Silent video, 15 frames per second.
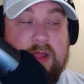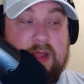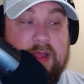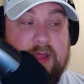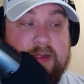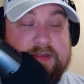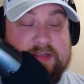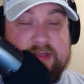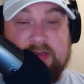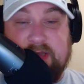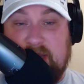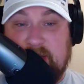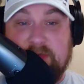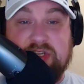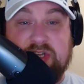Uh, it's a
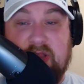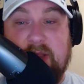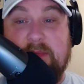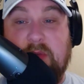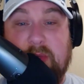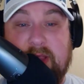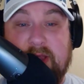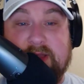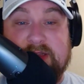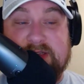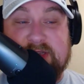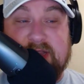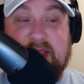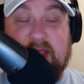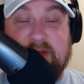damn shame, but we got to
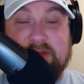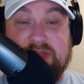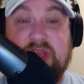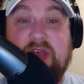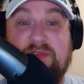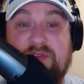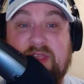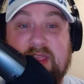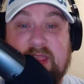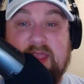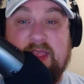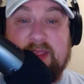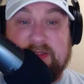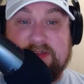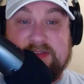see how tough he
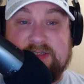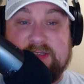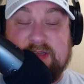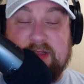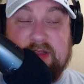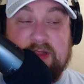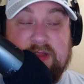is.